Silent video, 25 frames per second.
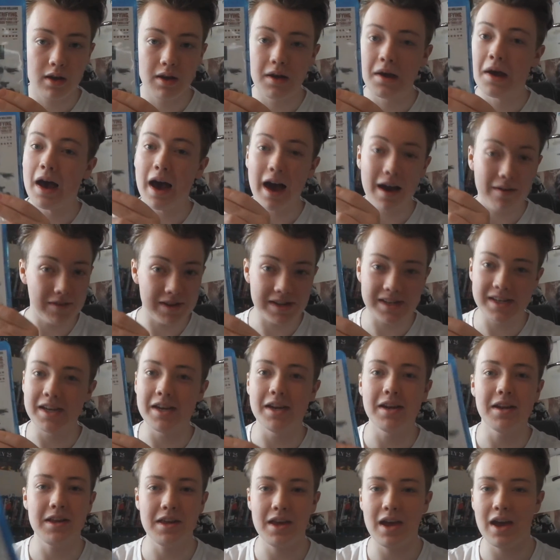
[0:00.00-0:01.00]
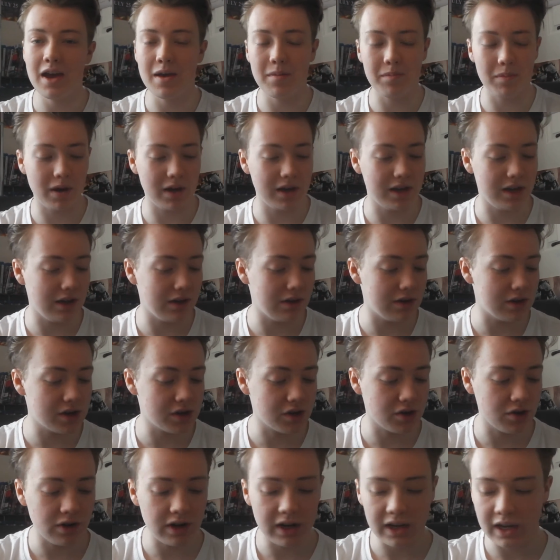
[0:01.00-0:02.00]
haven't seen it yet, but I hear it's
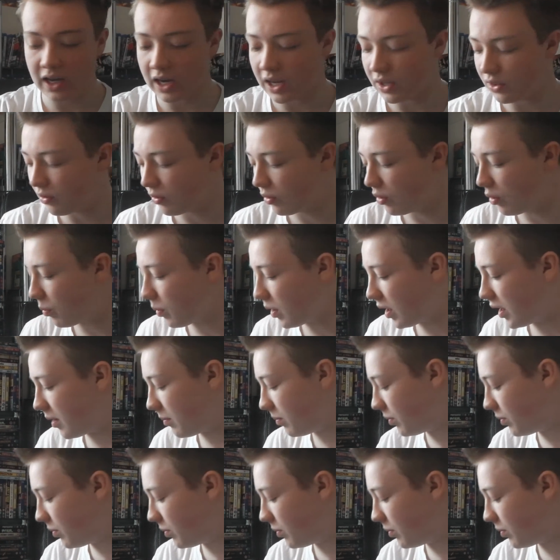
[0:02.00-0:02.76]
great. I don't know why I'm